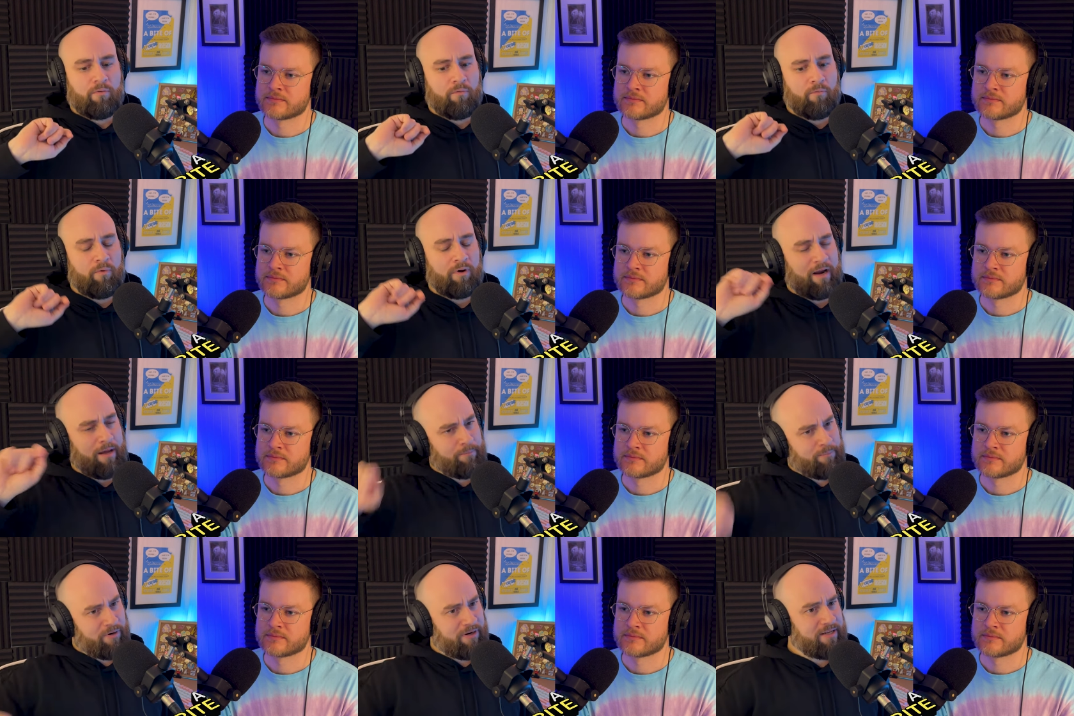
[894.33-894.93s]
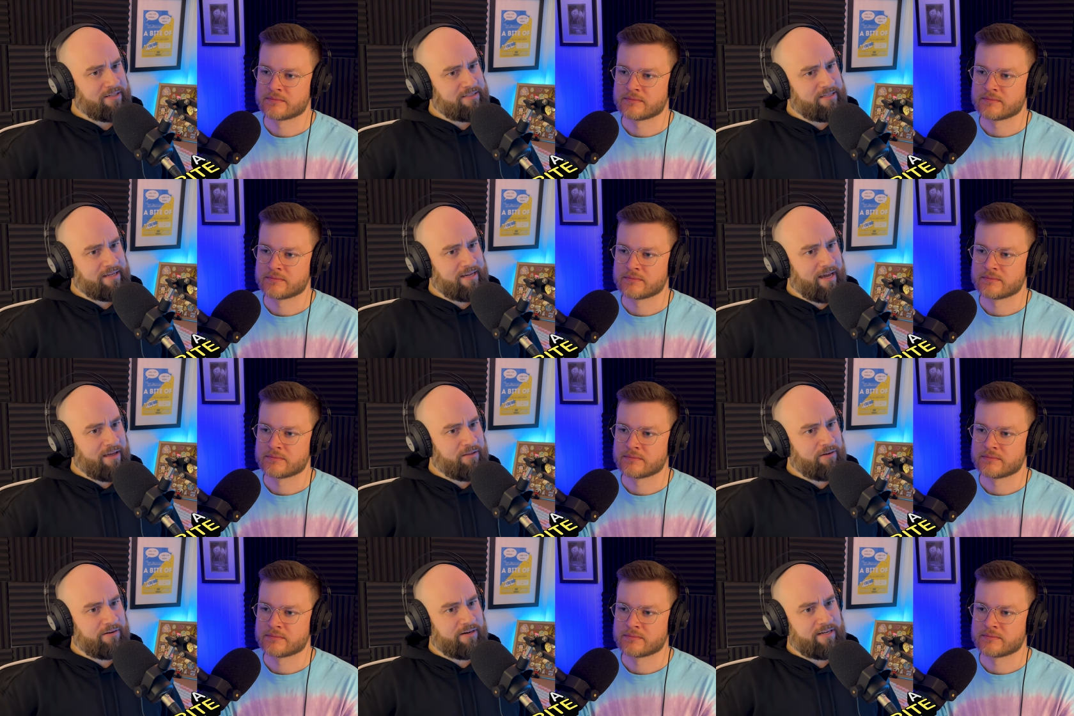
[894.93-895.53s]
Speaker 1: What I'm putting
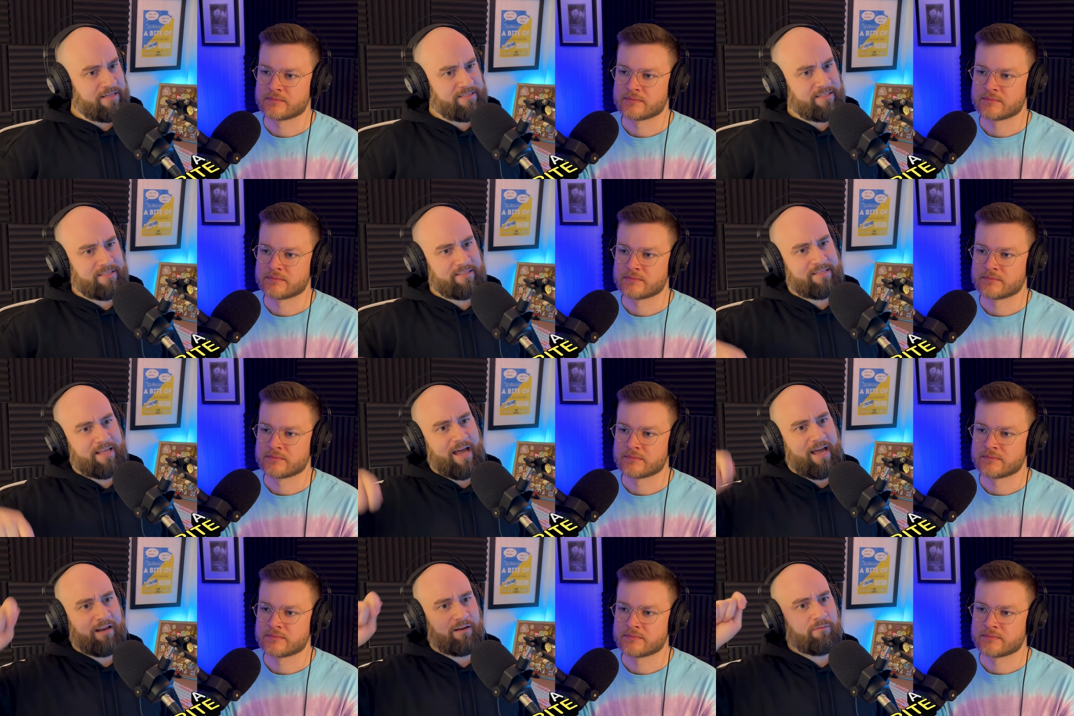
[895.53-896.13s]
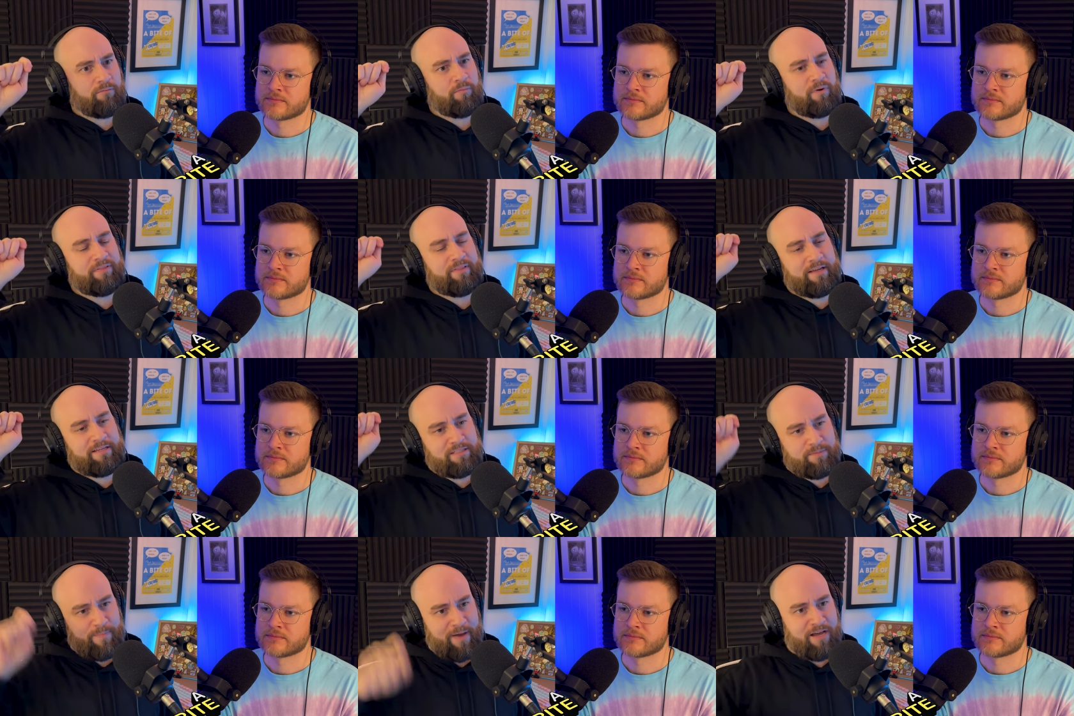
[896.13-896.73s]
together is that when
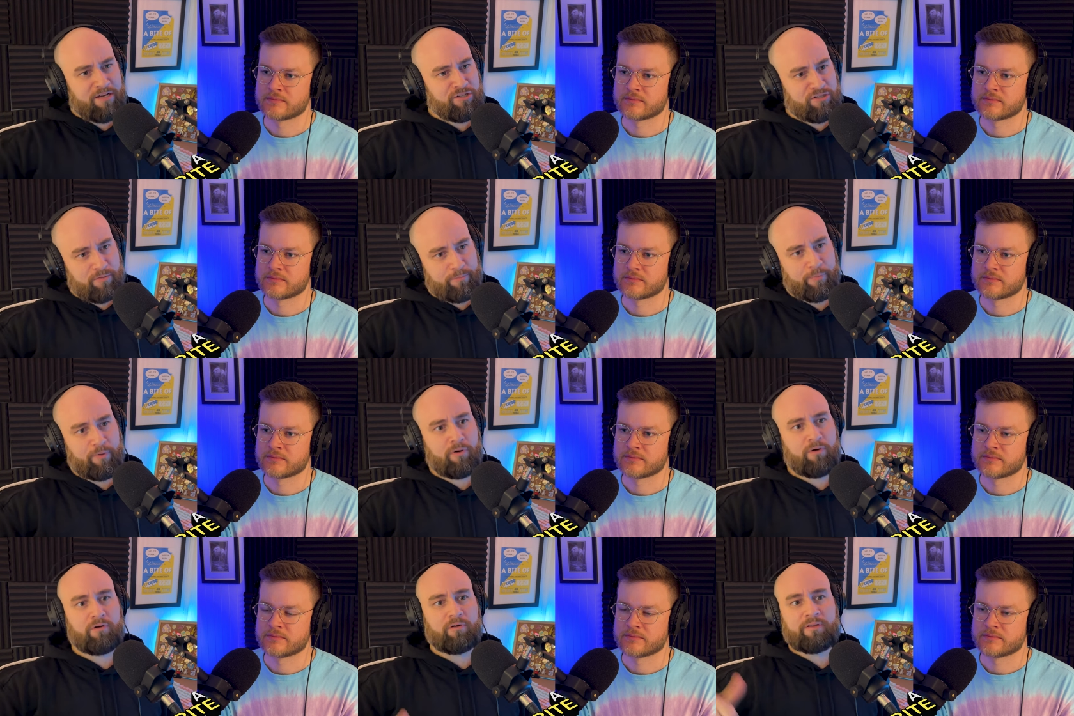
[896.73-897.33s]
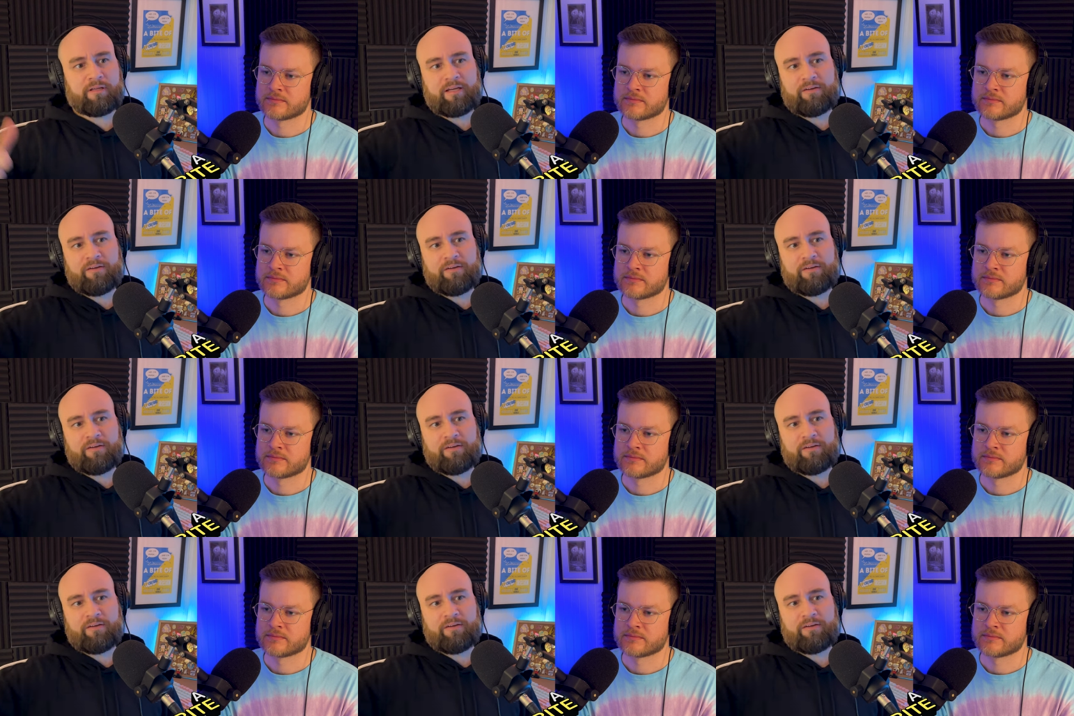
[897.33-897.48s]
they smash the pearl,